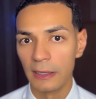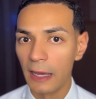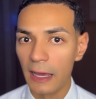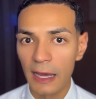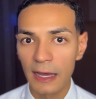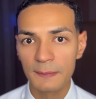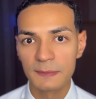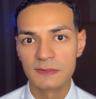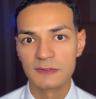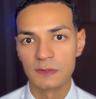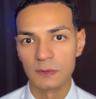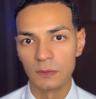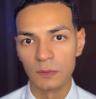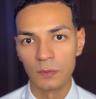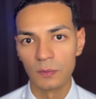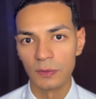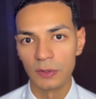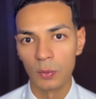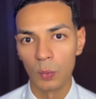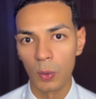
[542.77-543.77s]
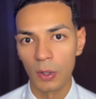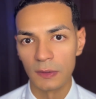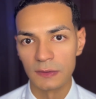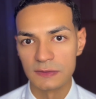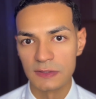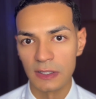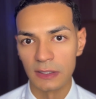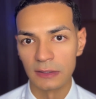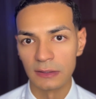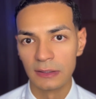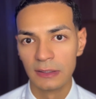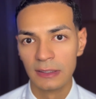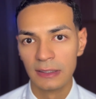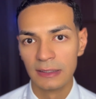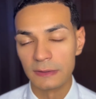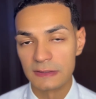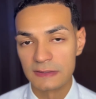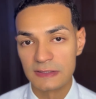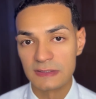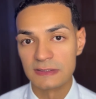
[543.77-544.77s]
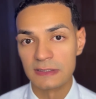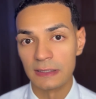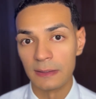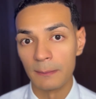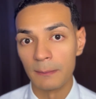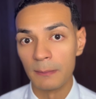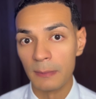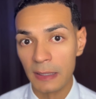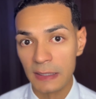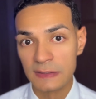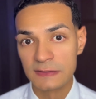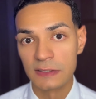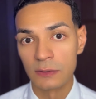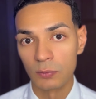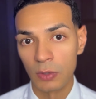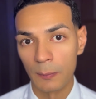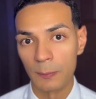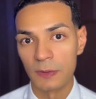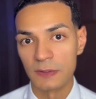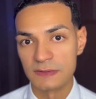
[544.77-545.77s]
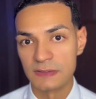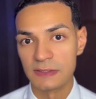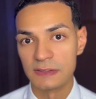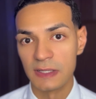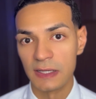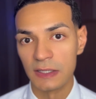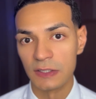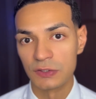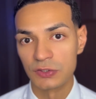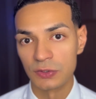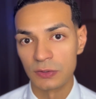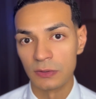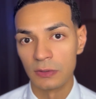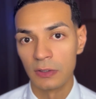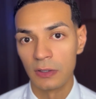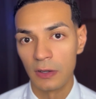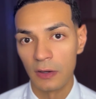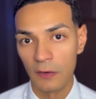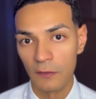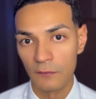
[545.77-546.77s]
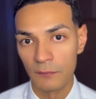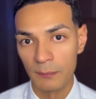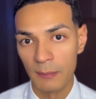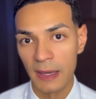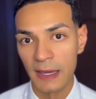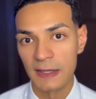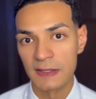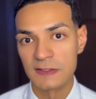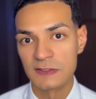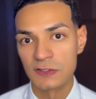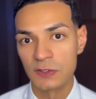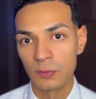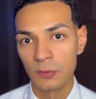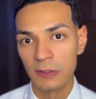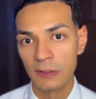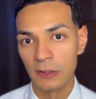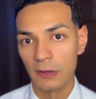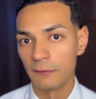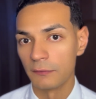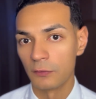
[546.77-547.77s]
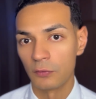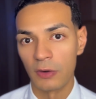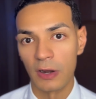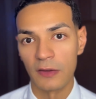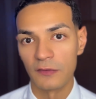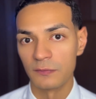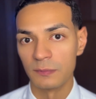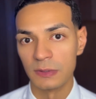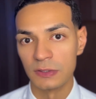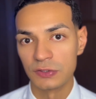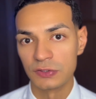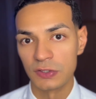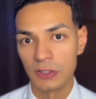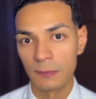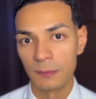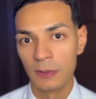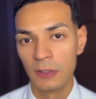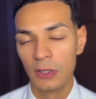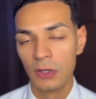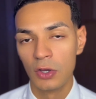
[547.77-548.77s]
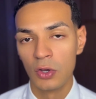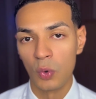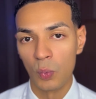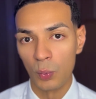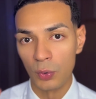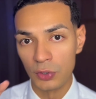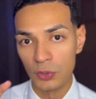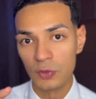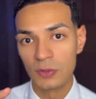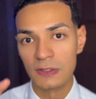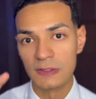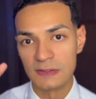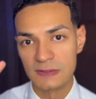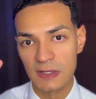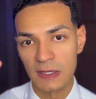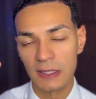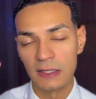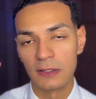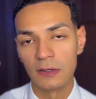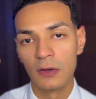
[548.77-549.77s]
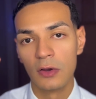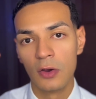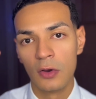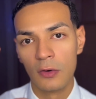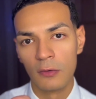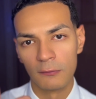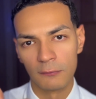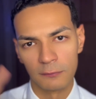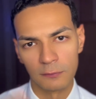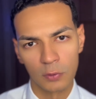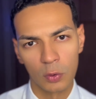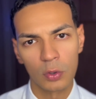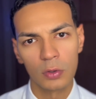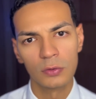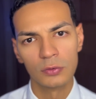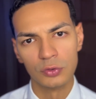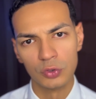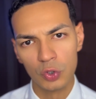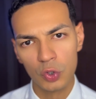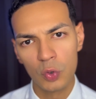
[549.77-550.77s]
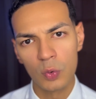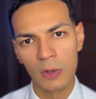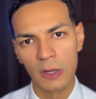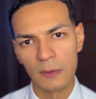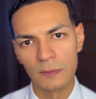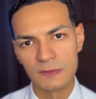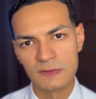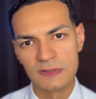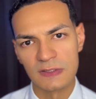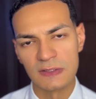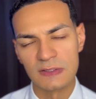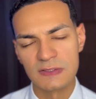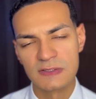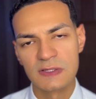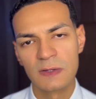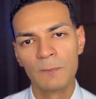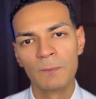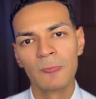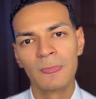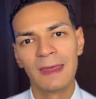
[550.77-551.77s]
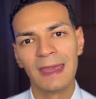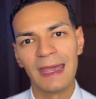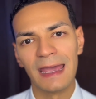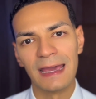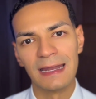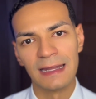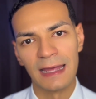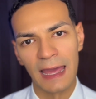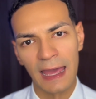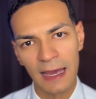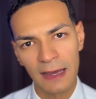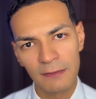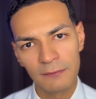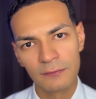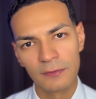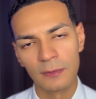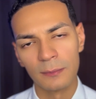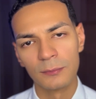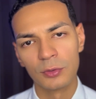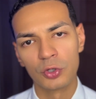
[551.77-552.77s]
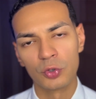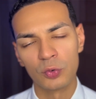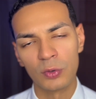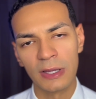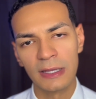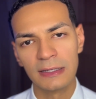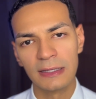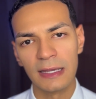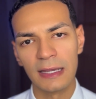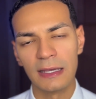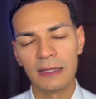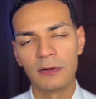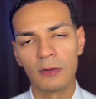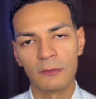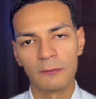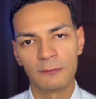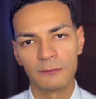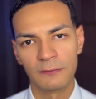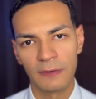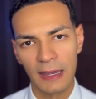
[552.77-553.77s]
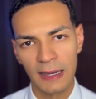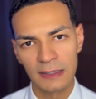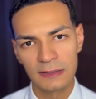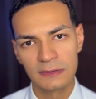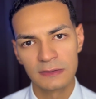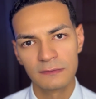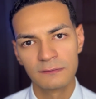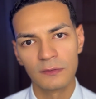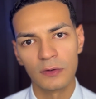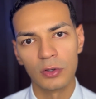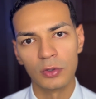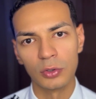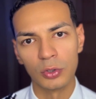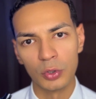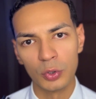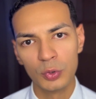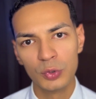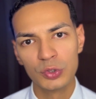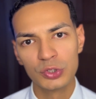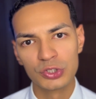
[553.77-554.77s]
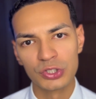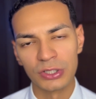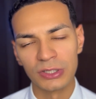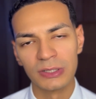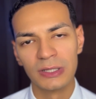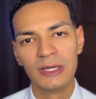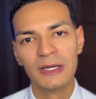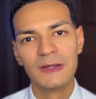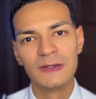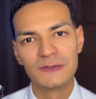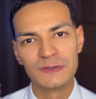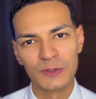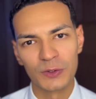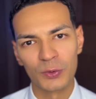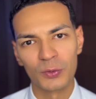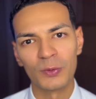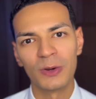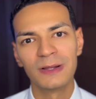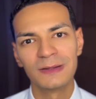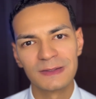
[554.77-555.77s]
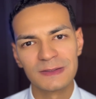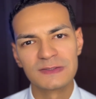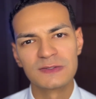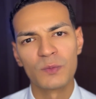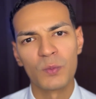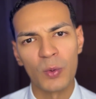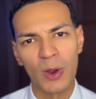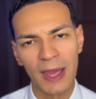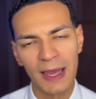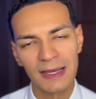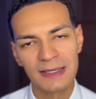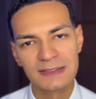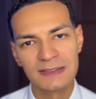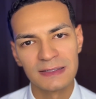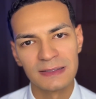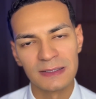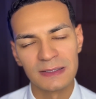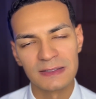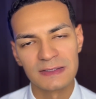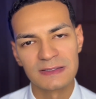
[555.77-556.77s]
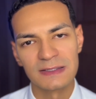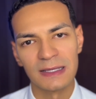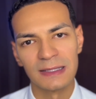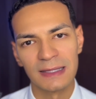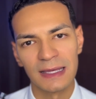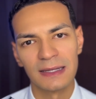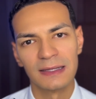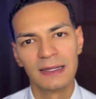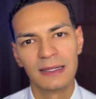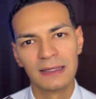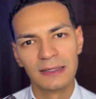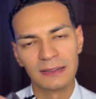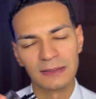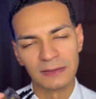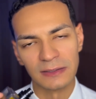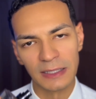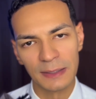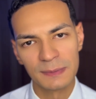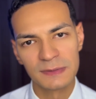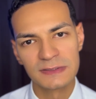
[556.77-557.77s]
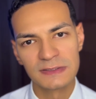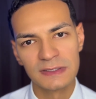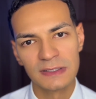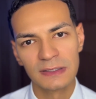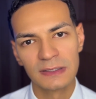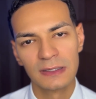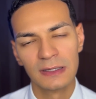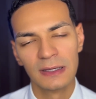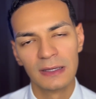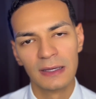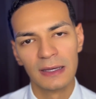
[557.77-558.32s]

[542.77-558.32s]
Absolutely well done. This is an amazing representation of mastery of craftsmanship. When you can take floral nuances and have them create an olfactive illusion to create this waxiness and that lipstick